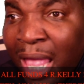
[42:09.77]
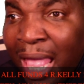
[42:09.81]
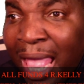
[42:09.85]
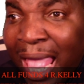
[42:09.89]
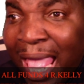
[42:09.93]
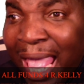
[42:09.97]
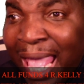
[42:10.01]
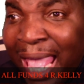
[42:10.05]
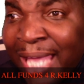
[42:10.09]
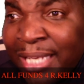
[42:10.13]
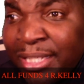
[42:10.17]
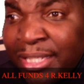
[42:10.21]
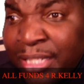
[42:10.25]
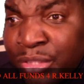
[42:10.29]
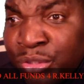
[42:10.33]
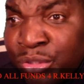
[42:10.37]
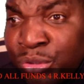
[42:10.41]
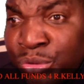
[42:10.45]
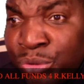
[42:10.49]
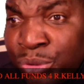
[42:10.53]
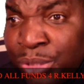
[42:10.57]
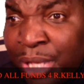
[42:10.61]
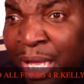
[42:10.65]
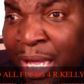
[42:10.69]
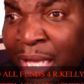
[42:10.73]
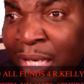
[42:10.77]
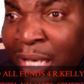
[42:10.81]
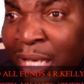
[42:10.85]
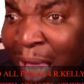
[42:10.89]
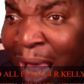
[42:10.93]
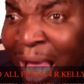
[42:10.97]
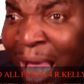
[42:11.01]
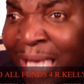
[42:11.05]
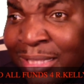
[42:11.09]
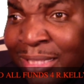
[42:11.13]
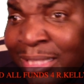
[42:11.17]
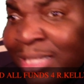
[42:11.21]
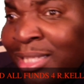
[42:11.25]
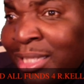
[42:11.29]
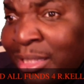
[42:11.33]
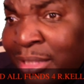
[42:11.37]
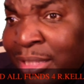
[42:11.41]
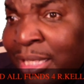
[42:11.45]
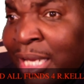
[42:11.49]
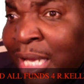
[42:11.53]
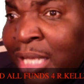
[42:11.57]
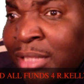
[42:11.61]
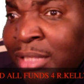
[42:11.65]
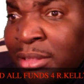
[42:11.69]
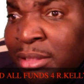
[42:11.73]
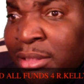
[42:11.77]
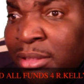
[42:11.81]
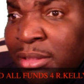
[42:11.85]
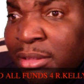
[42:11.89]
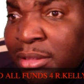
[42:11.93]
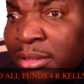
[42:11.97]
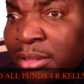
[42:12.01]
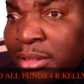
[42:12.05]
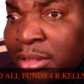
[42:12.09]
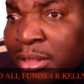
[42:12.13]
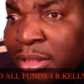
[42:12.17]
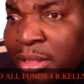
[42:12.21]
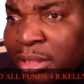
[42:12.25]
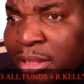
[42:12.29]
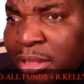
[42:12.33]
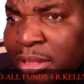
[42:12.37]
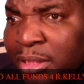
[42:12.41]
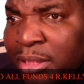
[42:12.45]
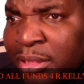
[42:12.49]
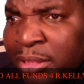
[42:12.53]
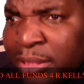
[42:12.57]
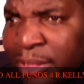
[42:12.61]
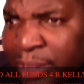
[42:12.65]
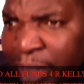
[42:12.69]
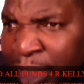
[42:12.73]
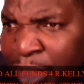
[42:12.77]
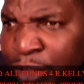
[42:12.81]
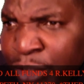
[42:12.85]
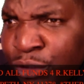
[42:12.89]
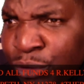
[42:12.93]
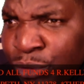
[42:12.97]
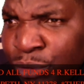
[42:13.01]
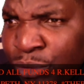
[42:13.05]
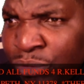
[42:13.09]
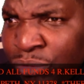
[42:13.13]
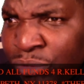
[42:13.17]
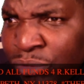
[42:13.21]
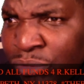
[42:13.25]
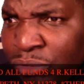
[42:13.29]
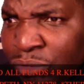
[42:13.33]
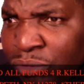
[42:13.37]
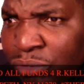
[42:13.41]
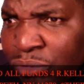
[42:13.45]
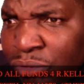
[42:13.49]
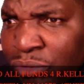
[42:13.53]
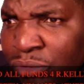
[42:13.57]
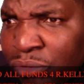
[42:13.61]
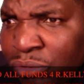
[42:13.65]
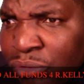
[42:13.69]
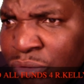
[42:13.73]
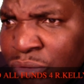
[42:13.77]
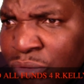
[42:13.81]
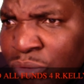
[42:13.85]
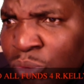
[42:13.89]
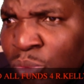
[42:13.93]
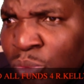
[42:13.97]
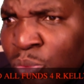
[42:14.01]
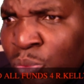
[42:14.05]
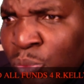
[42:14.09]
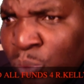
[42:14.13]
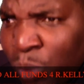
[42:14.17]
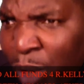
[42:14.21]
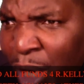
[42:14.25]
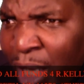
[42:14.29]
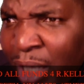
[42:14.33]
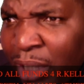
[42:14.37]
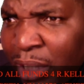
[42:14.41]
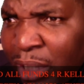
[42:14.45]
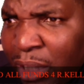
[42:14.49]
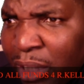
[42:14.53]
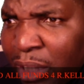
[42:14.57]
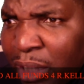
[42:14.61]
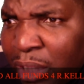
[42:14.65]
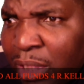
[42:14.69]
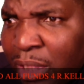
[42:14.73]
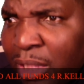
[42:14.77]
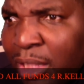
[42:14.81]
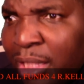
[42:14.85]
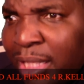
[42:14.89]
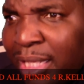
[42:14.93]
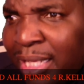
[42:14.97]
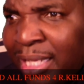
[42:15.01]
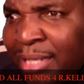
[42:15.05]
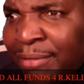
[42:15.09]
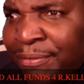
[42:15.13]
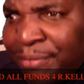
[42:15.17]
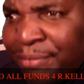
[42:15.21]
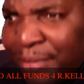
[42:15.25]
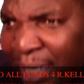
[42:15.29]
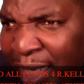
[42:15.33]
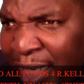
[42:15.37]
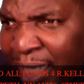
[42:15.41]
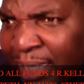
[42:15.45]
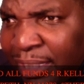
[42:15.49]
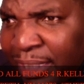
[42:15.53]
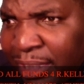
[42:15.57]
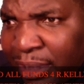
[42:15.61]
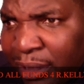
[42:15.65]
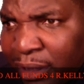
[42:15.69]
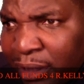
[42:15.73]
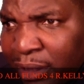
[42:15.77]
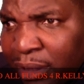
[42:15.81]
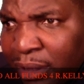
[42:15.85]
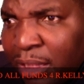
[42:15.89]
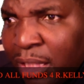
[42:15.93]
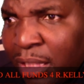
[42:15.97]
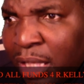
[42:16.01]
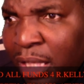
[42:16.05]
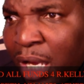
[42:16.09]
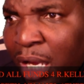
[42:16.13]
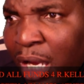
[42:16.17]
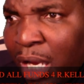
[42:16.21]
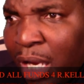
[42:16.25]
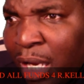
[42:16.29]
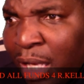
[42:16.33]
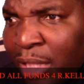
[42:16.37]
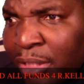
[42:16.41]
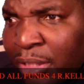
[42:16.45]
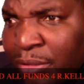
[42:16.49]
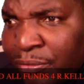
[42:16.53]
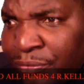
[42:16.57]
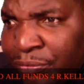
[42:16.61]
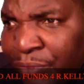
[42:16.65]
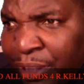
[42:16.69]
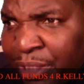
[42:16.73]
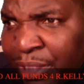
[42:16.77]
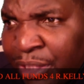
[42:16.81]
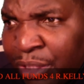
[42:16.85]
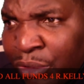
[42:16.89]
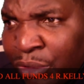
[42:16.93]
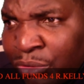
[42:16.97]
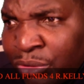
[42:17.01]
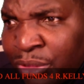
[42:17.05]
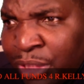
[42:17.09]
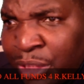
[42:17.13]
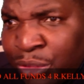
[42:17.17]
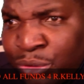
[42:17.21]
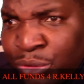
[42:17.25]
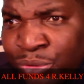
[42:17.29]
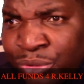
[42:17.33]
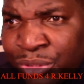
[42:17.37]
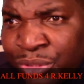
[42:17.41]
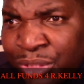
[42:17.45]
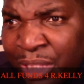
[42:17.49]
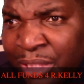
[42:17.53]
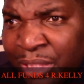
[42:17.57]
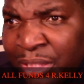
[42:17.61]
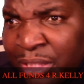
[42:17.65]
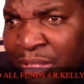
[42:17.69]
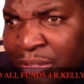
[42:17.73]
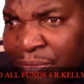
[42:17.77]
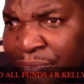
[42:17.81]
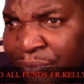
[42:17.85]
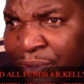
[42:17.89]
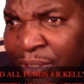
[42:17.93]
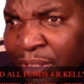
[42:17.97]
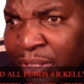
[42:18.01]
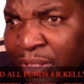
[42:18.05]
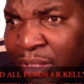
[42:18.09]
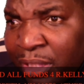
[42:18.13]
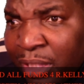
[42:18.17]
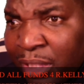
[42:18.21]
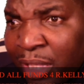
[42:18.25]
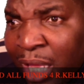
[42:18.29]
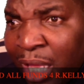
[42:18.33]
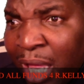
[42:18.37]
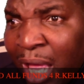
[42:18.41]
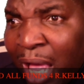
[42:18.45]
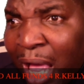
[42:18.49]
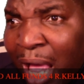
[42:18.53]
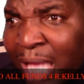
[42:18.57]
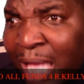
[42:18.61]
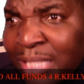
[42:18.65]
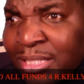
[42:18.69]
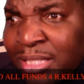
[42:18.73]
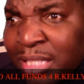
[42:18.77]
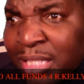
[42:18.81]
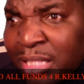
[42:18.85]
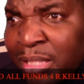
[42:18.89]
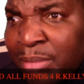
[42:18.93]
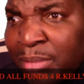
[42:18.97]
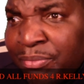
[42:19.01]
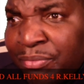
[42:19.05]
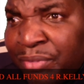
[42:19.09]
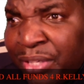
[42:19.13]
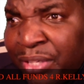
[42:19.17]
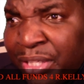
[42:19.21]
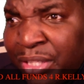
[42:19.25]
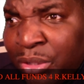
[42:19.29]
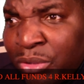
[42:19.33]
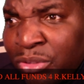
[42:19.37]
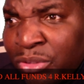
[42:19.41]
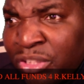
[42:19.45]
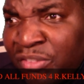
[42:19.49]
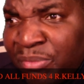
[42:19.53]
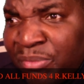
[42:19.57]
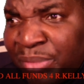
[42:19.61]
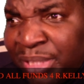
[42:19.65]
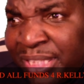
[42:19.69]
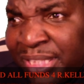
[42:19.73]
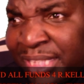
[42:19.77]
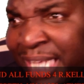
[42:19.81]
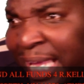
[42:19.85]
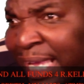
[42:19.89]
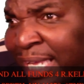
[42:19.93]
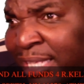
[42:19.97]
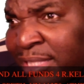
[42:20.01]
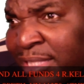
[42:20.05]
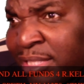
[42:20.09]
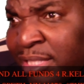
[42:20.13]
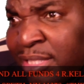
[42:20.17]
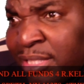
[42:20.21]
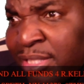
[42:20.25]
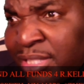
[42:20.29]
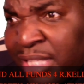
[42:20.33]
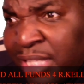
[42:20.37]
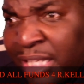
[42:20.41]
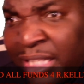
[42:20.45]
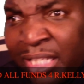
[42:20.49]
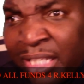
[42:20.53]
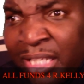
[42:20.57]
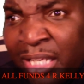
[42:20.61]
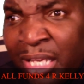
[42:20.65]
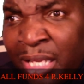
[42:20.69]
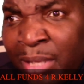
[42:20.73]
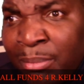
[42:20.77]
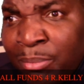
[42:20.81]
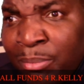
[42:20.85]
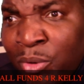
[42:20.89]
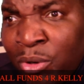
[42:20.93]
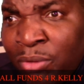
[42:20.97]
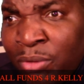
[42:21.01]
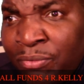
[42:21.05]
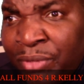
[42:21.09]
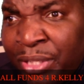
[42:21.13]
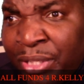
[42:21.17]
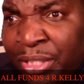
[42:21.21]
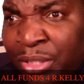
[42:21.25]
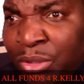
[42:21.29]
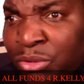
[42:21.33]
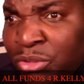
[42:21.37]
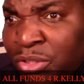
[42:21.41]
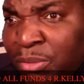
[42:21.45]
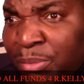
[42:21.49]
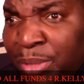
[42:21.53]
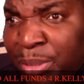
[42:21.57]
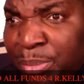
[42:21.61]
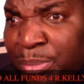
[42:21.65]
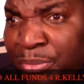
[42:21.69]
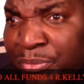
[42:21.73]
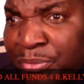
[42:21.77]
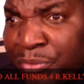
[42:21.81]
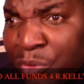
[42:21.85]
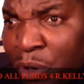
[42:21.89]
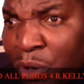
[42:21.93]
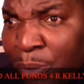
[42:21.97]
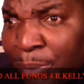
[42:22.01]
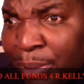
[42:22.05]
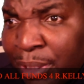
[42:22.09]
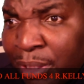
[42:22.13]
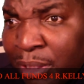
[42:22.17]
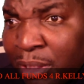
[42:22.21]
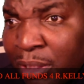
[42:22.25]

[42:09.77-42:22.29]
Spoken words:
And did you do that? I did, yes. Did you? What, if any, other videos did you send the defendant? I sent him videos of me dancing, singing, and more videos of me performing.